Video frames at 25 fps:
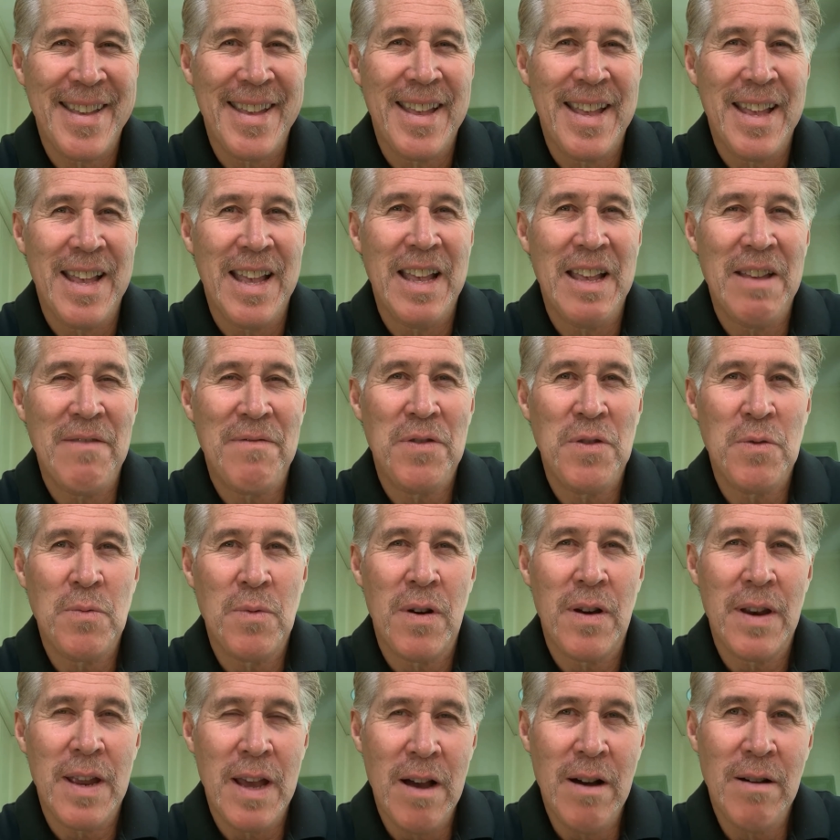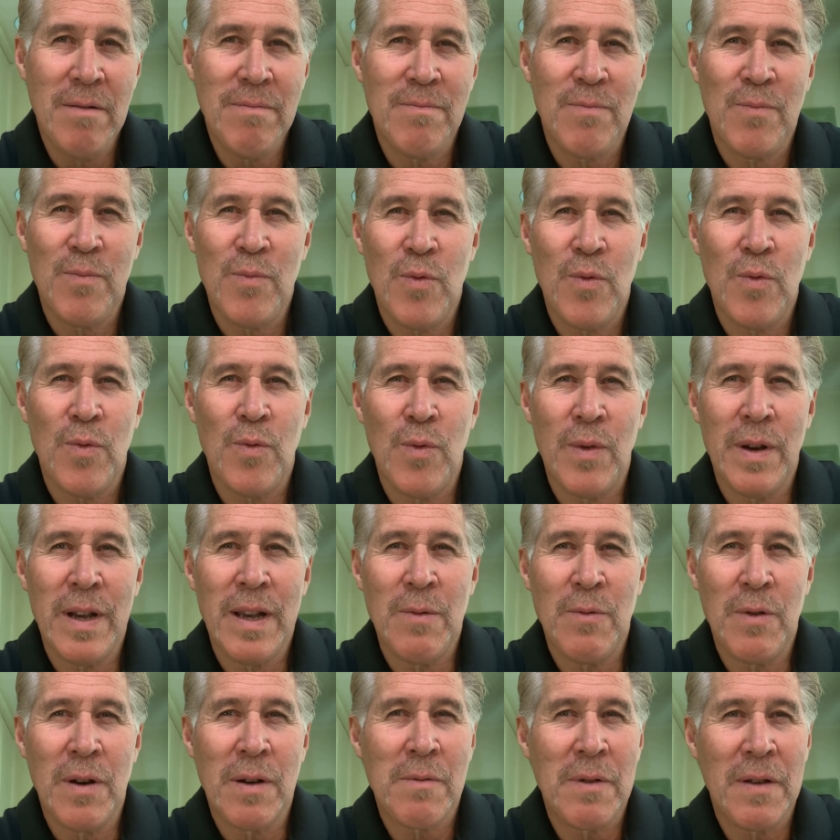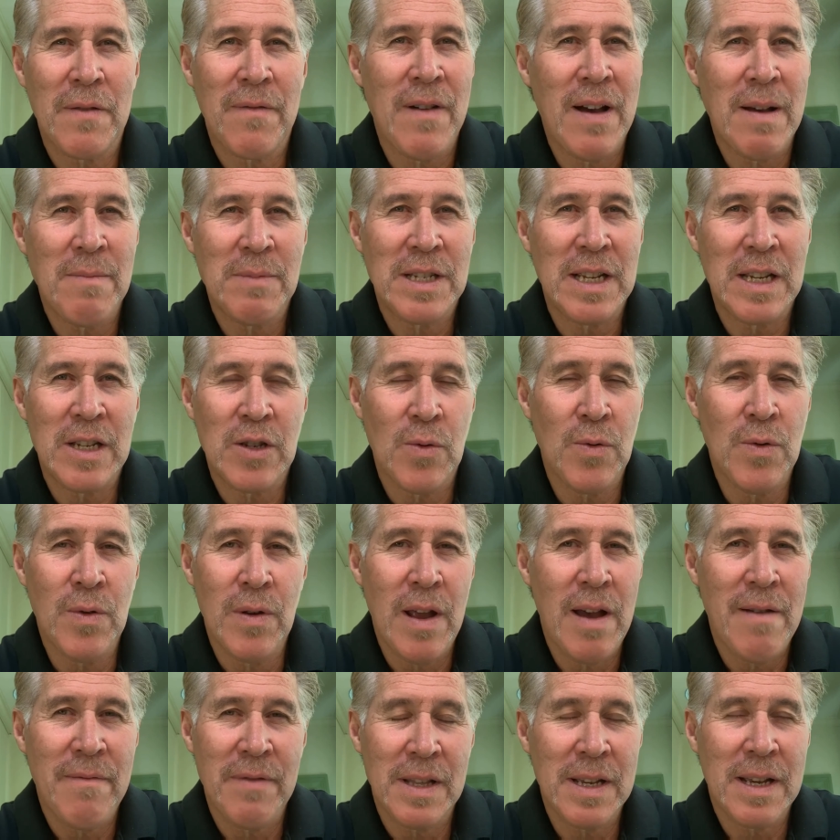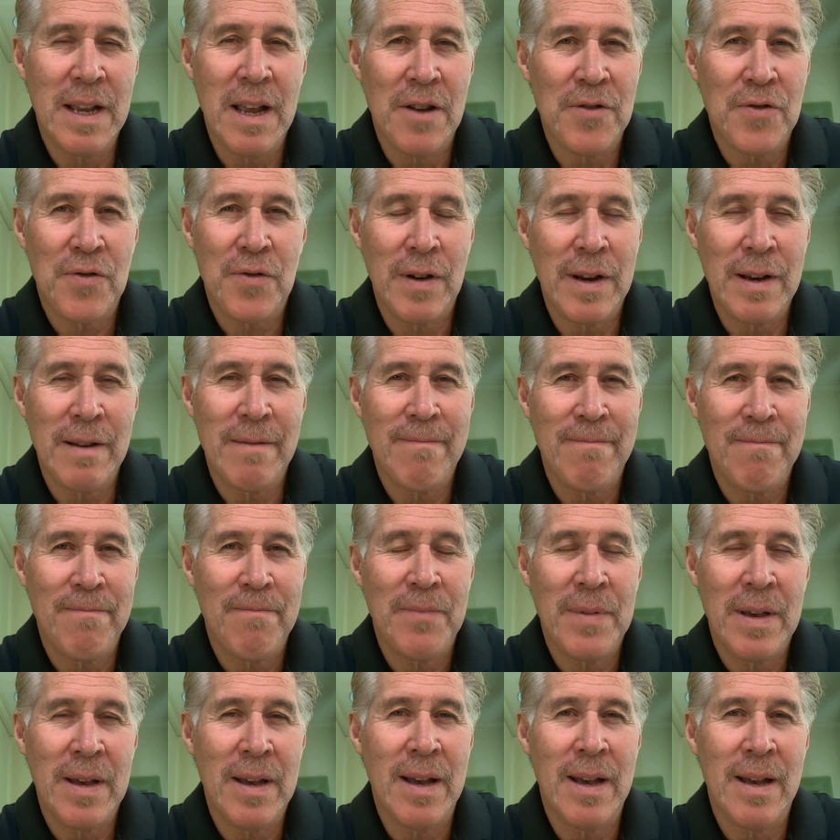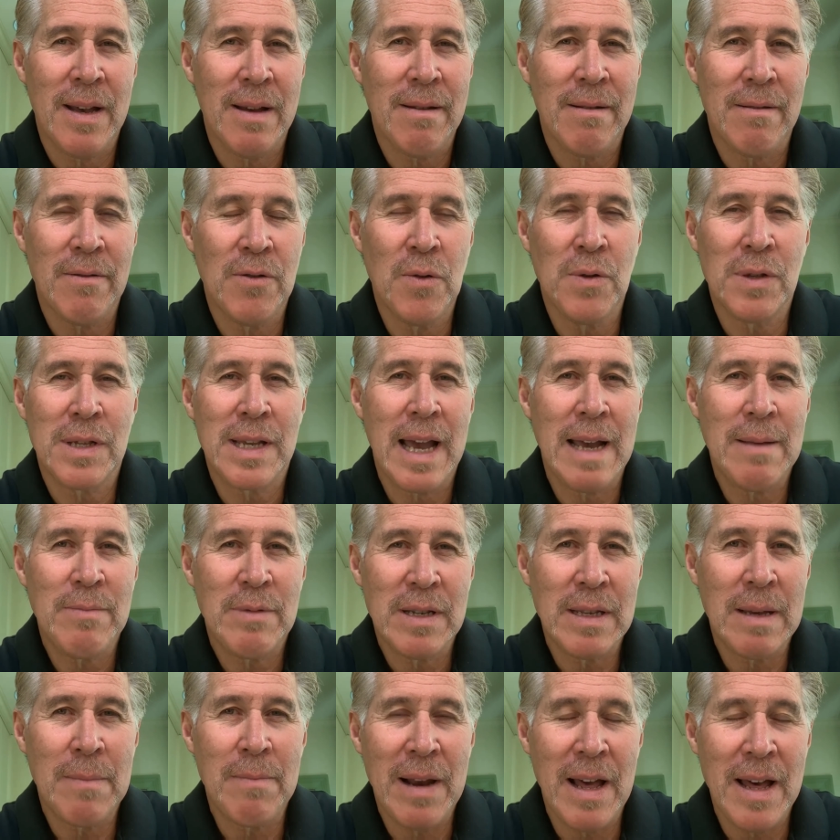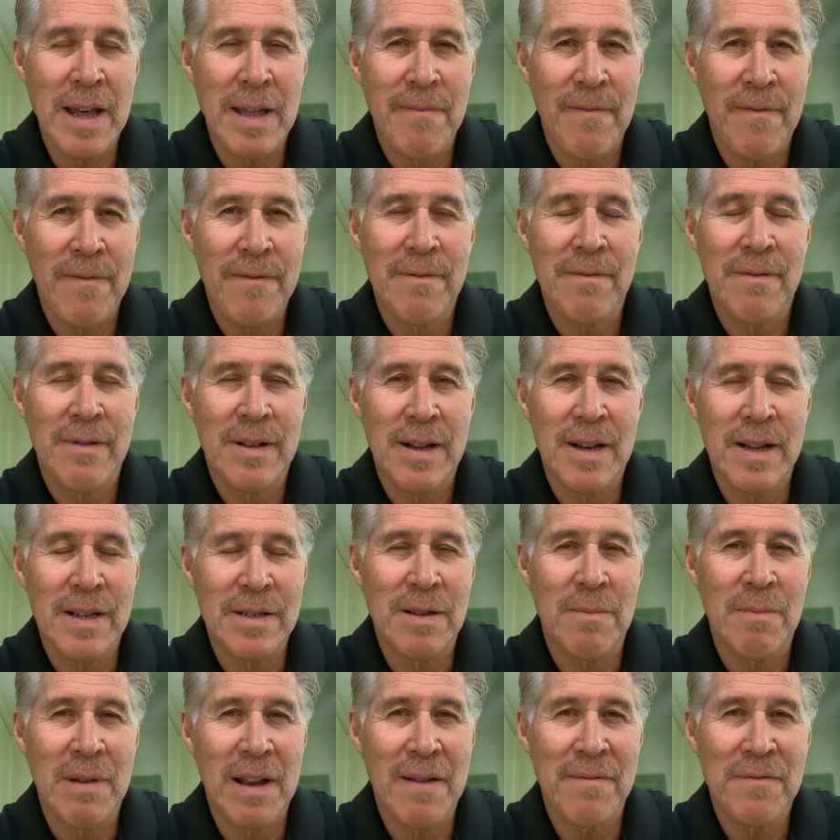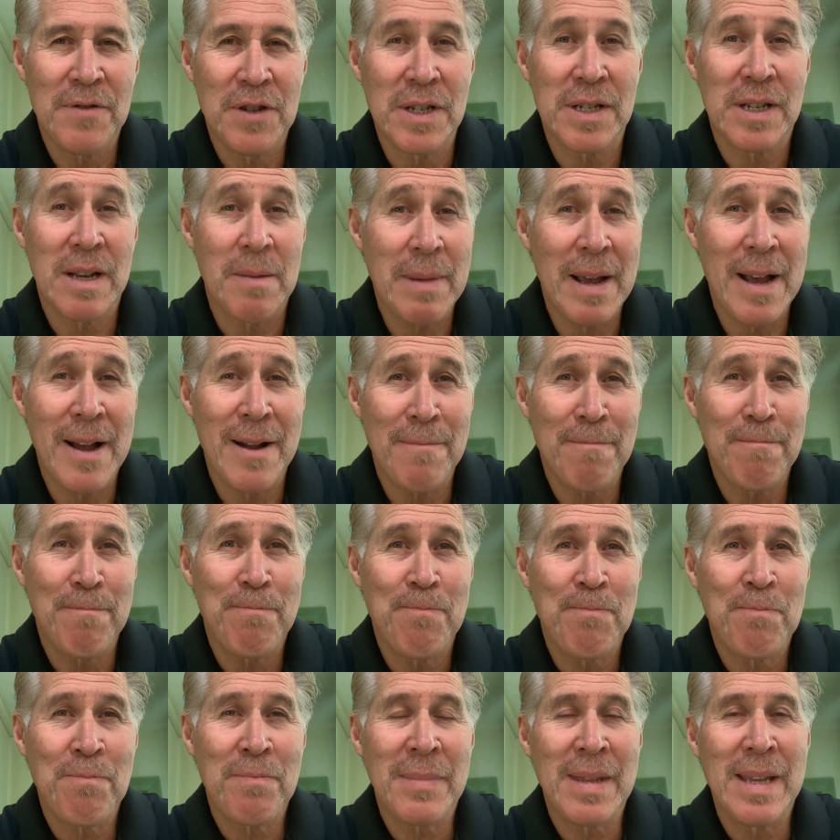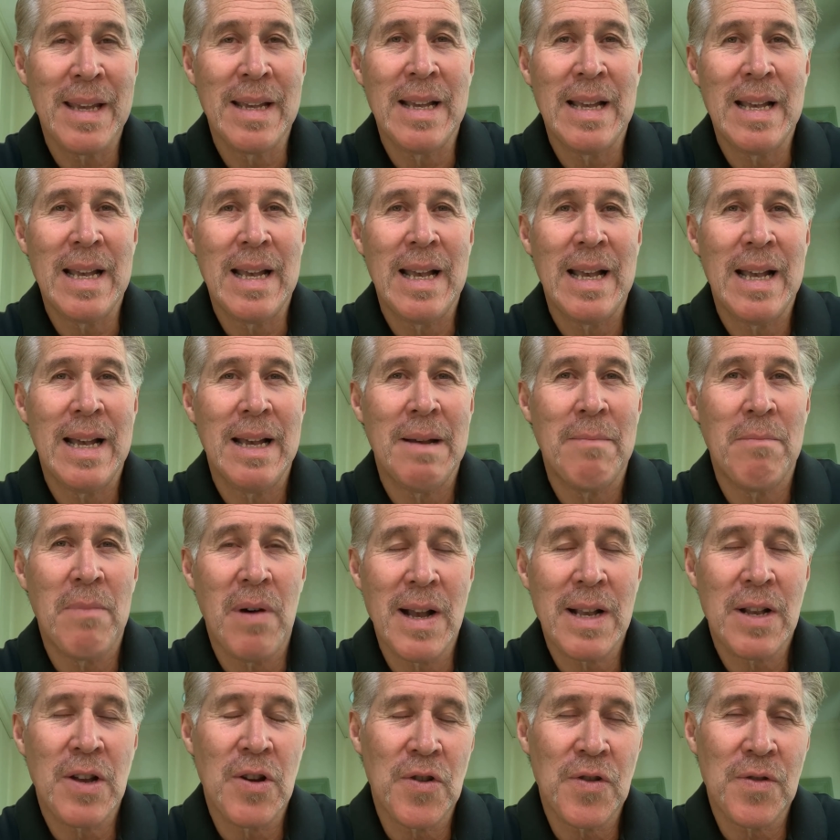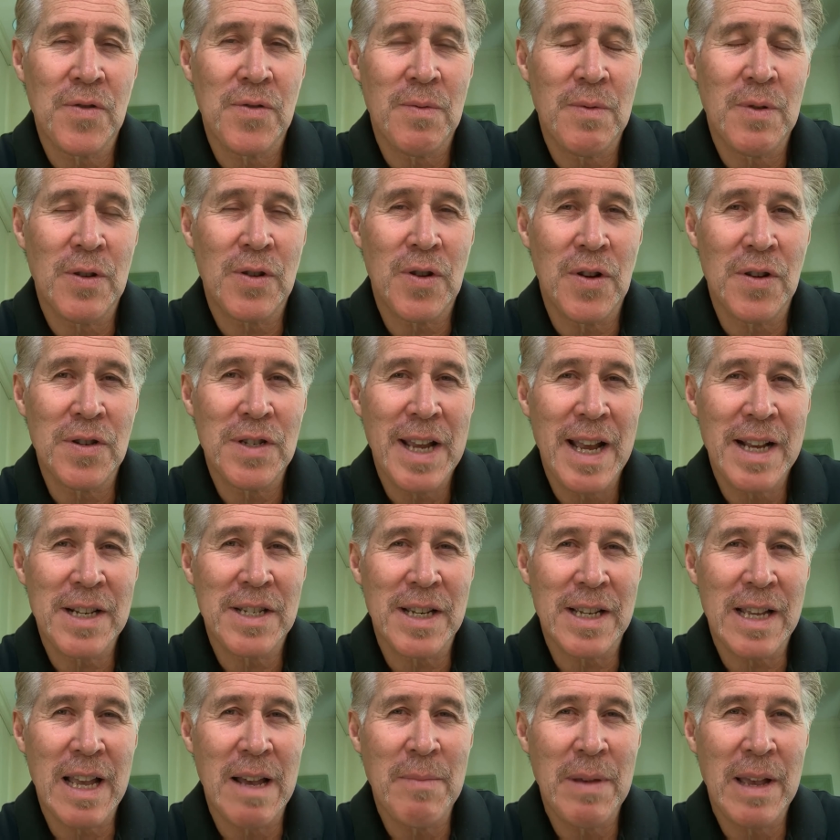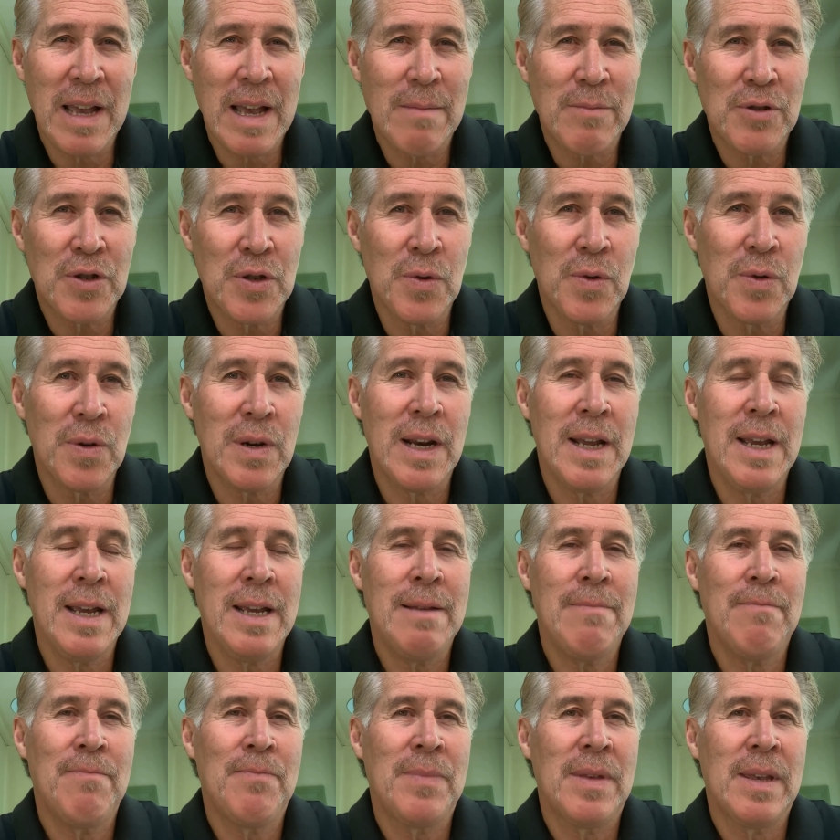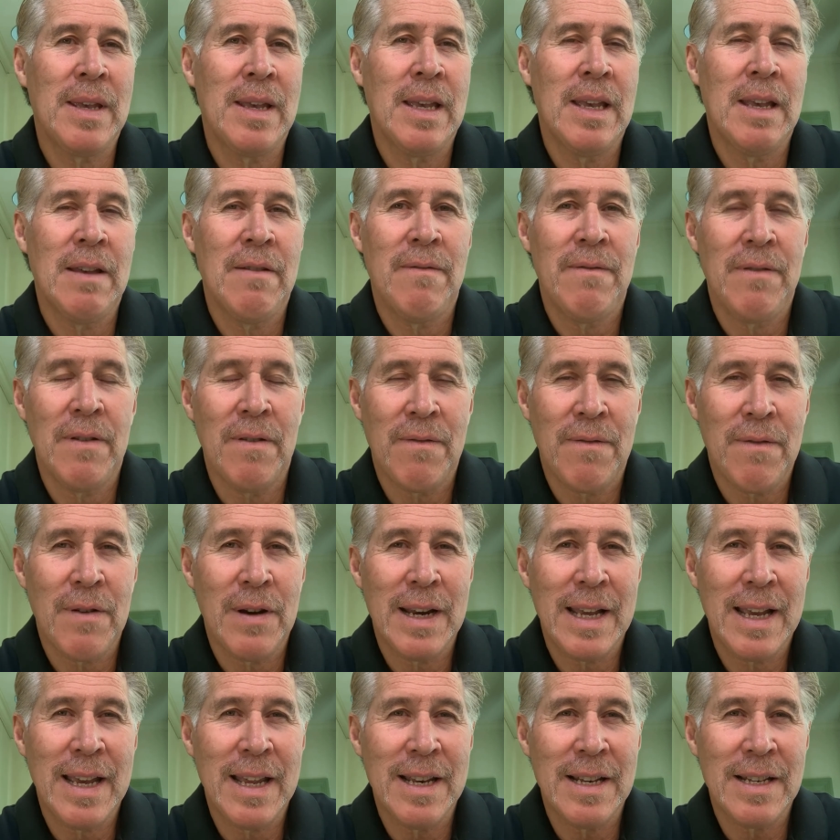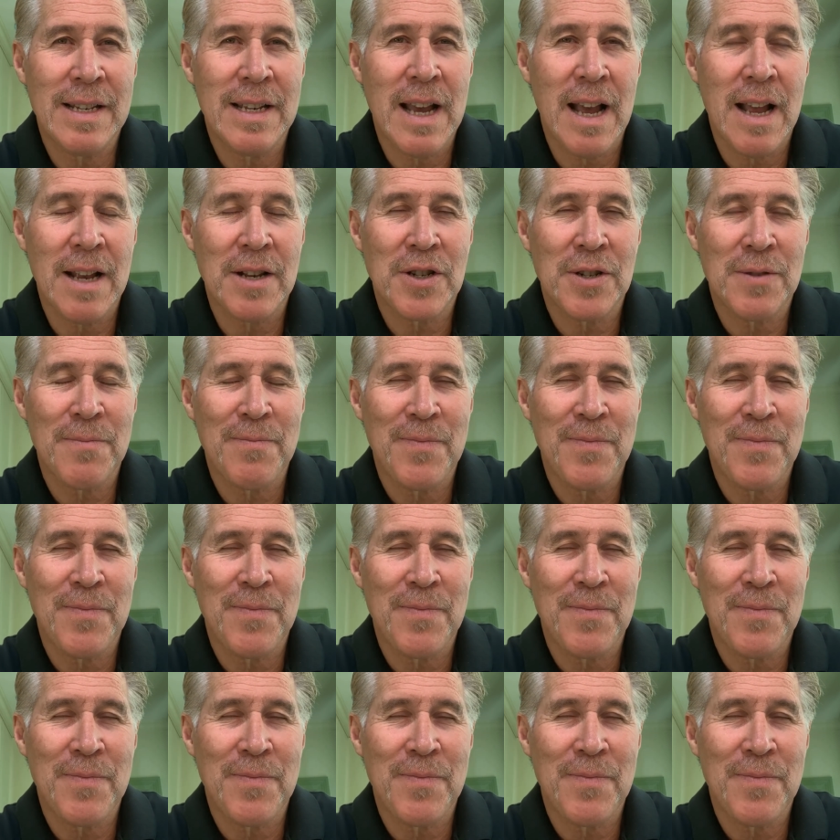If you want help, we work with pharmacies all over the country, North Cape to Bluff, just about. My contacts are coming up shortly. Feel free to get in touch.